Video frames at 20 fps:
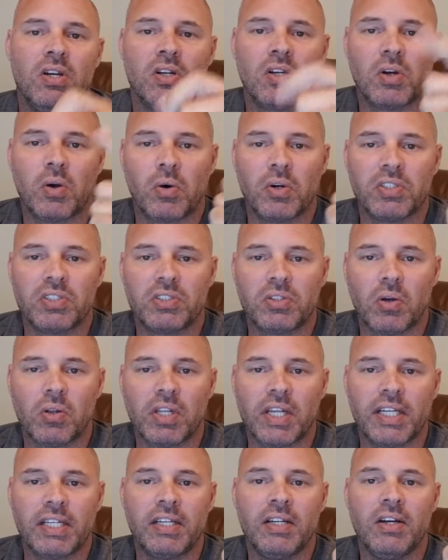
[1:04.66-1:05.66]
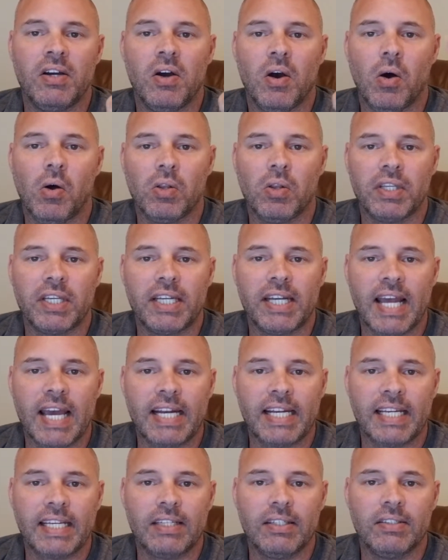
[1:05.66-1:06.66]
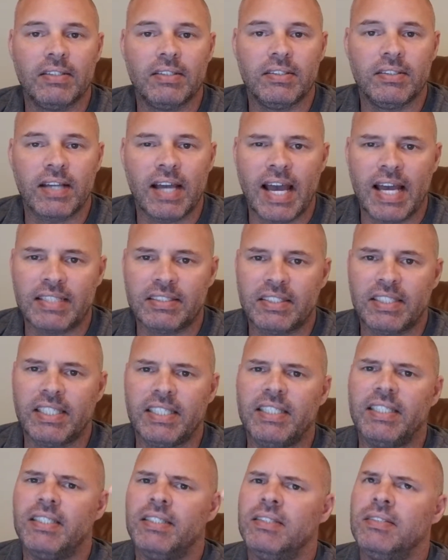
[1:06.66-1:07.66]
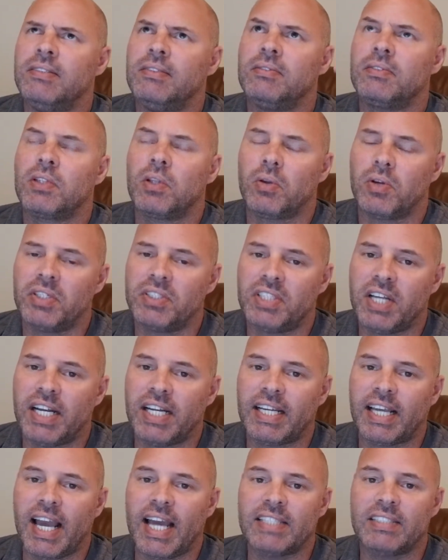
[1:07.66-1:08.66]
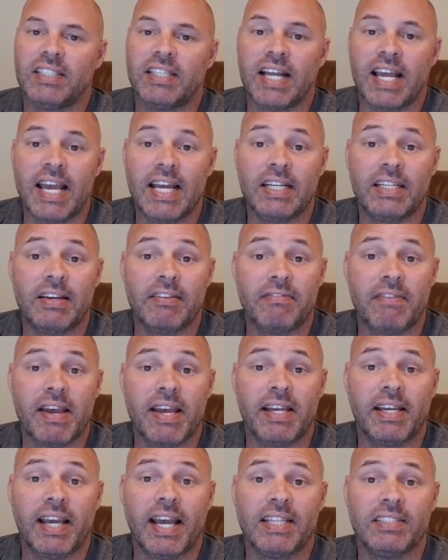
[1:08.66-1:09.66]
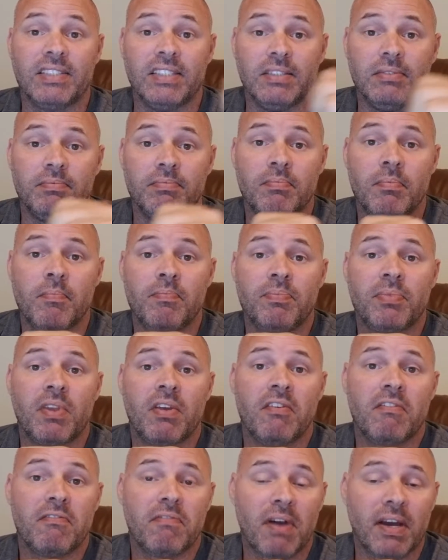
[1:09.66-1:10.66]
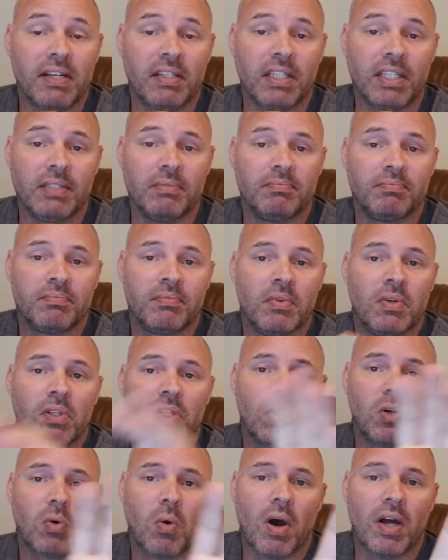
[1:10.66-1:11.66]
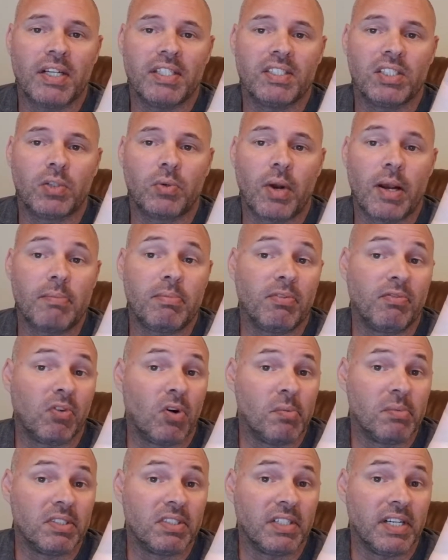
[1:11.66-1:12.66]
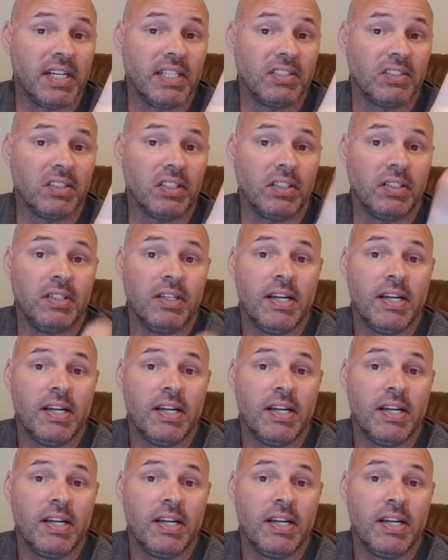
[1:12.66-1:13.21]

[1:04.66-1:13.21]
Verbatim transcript: corosolic, oleanic acid, chlorogenic acid, and caffeic acid. Finally, loquat is a great performance enhancer.